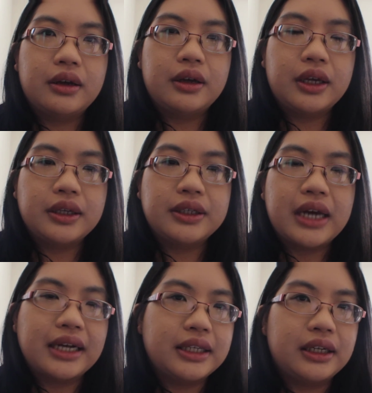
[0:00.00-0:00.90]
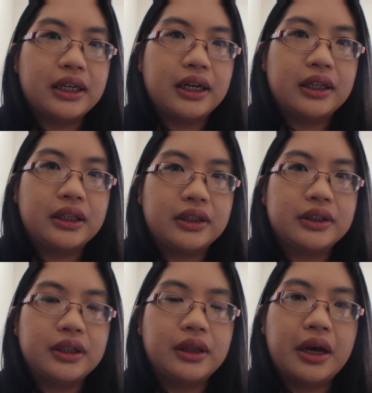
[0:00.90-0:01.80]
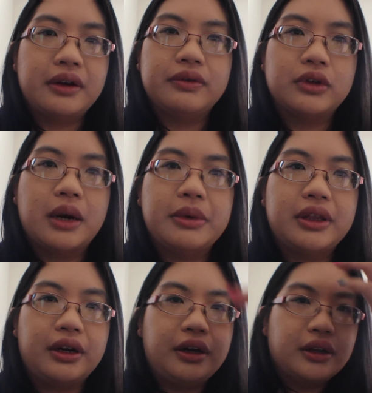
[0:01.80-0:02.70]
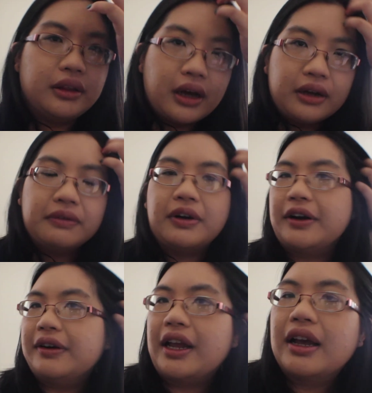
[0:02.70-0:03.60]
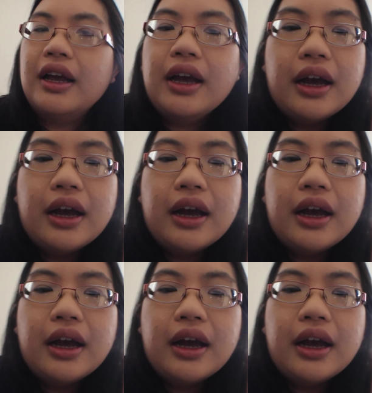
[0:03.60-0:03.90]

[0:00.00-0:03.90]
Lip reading: is Gaksital, there's a lot of drama there and a lot of heartache.